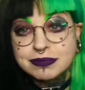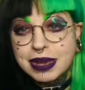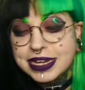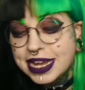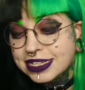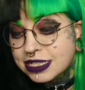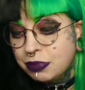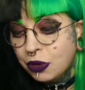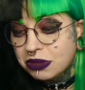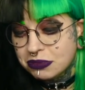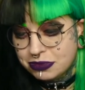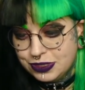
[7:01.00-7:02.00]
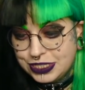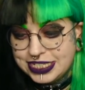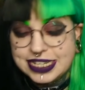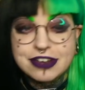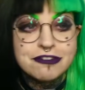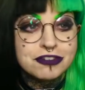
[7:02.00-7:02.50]
My next appointment, which is
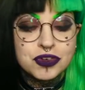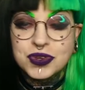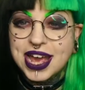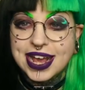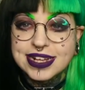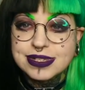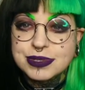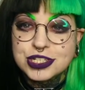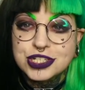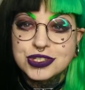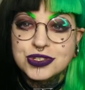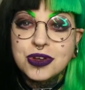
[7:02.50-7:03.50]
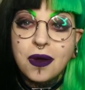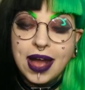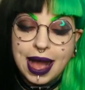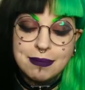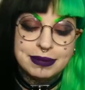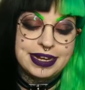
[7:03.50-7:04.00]
in a few days, which is not
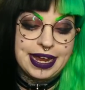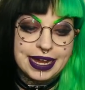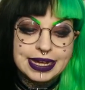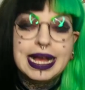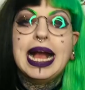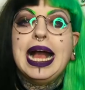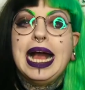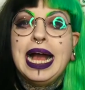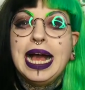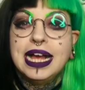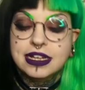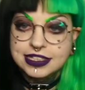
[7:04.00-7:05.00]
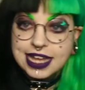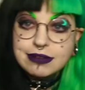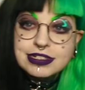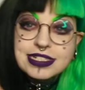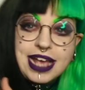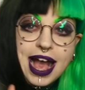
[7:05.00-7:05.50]
happening. That
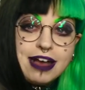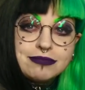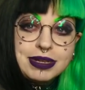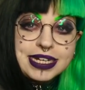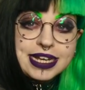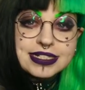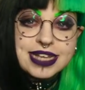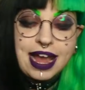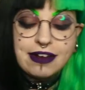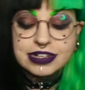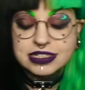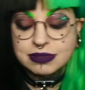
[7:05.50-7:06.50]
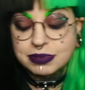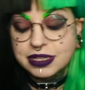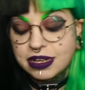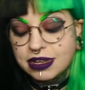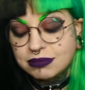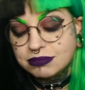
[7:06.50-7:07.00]
was to have my next character,
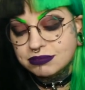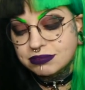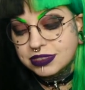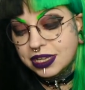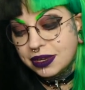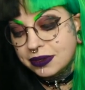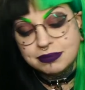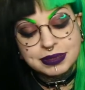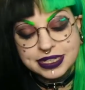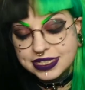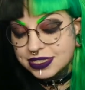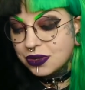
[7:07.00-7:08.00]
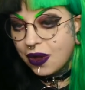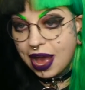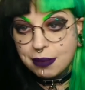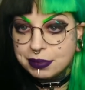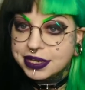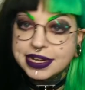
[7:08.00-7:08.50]
but no. But it's not
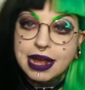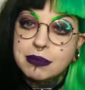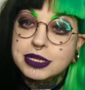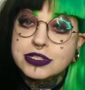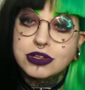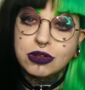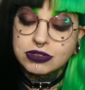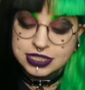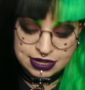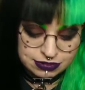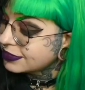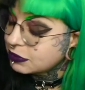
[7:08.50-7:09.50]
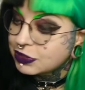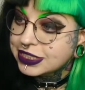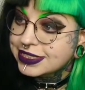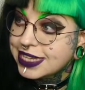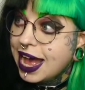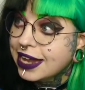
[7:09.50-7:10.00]
happening now because of lockdown. I'm really
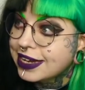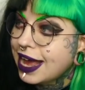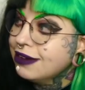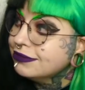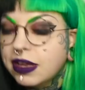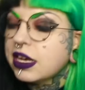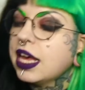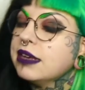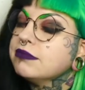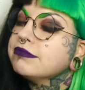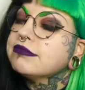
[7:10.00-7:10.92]
sad now. Okay.